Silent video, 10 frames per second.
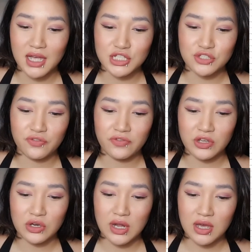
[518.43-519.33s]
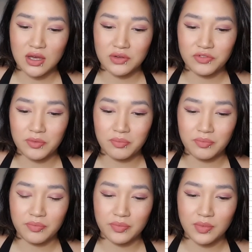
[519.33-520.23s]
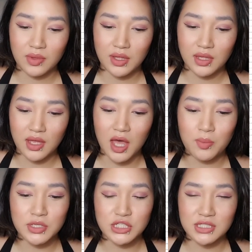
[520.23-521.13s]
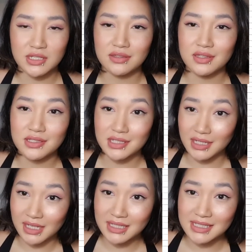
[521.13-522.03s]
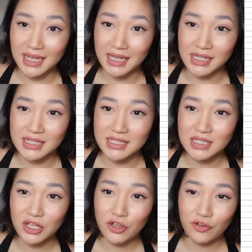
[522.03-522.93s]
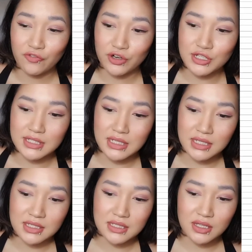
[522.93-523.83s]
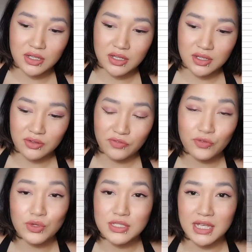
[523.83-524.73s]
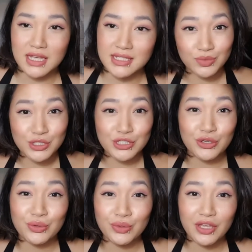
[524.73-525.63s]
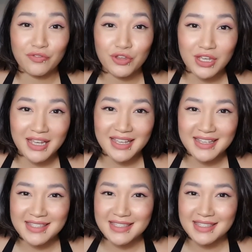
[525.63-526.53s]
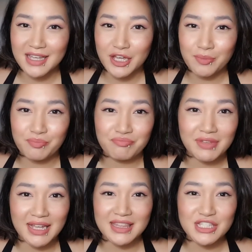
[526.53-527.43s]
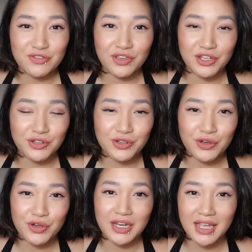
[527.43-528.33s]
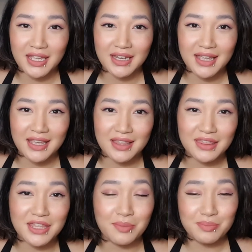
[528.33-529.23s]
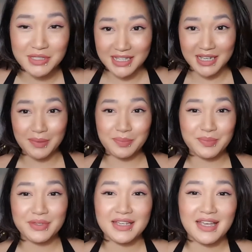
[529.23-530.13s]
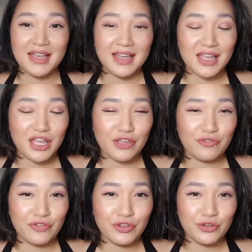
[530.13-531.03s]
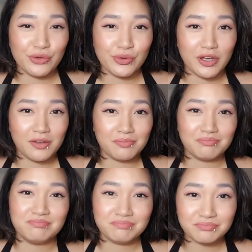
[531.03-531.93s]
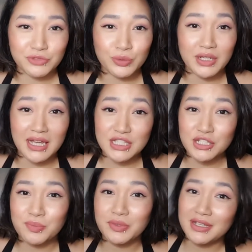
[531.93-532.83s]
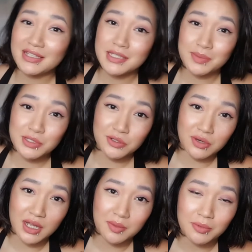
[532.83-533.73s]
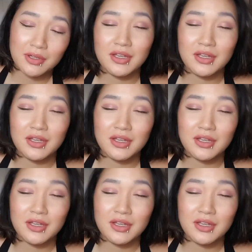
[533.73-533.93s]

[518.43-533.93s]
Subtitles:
I just figure out from how much is in the deluxe size versus the full size. So if you guys like this video, go ahead and thumbs it up. If you would like to, please subscribe.